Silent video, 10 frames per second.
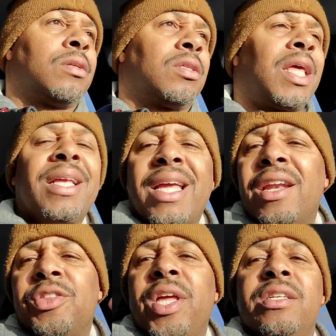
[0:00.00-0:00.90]
think
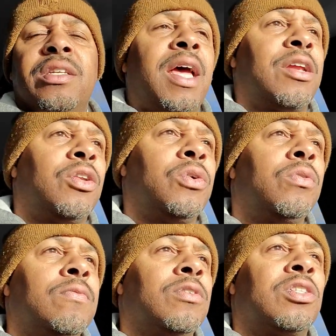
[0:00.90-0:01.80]
kind of things that I
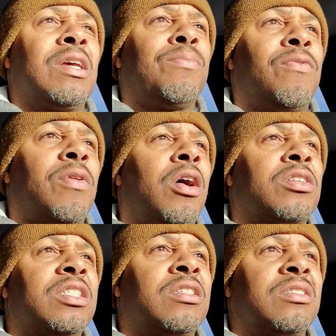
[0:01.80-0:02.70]
do, simple
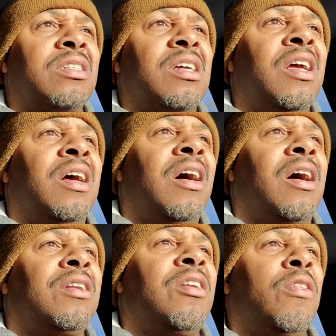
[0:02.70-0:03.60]
vlogs, just
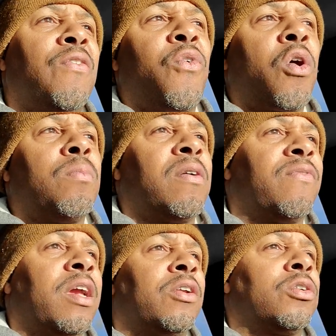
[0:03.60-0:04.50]
another form
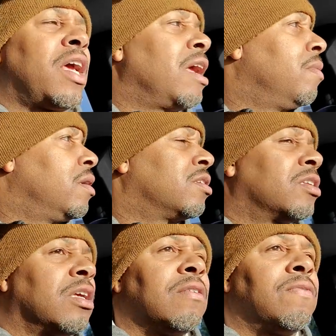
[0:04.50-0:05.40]
of entertainment
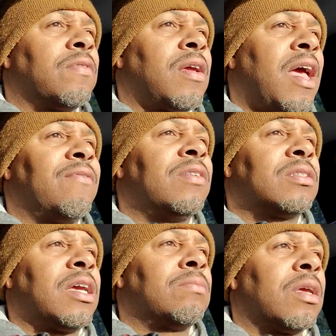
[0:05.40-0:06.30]
instead of having the
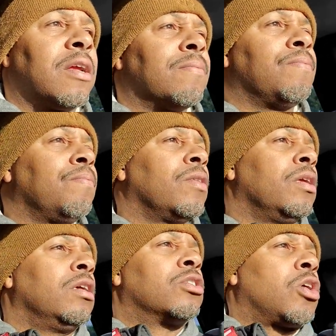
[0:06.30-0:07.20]
same thing.
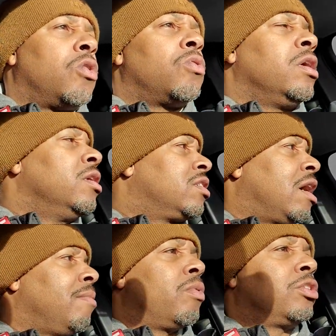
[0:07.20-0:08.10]
So
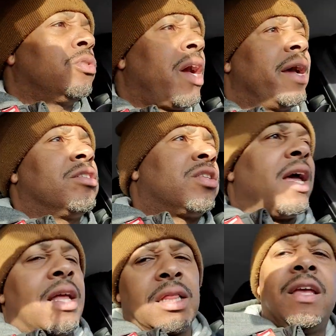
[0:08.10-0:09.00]
tell me what you guys
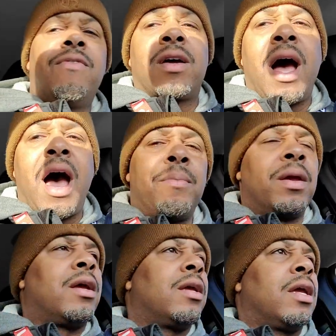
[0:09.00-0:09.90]
think. Leave a
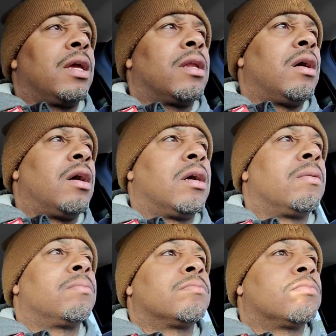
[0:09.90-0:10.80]
comment and.
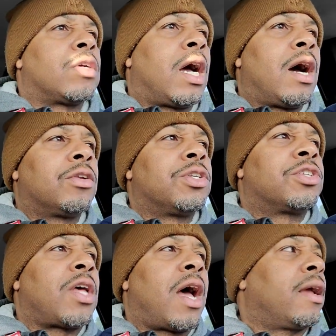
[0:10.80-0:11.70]
Um, I'll
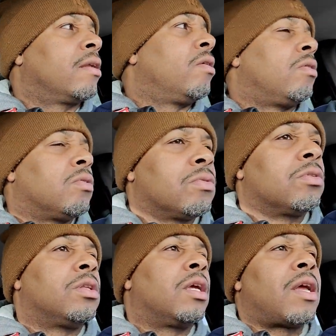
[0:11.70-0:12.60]
decide
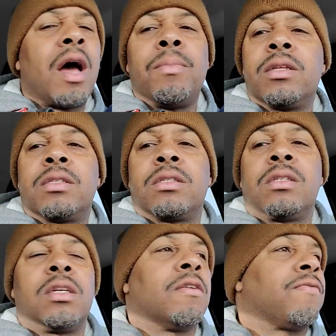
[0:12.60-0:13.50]
on the comments
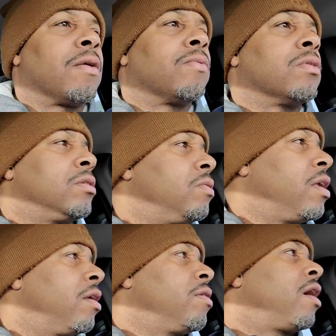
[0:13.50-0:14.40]
if I want to do
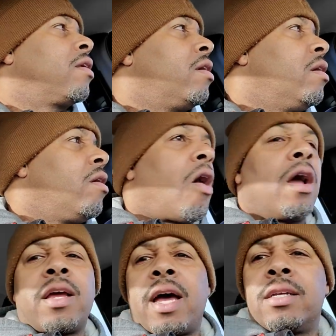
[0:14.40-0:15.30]
that or not. All
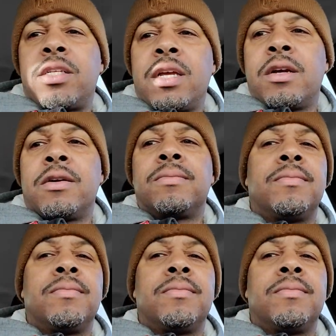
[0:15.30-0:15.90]
right, guys, take care.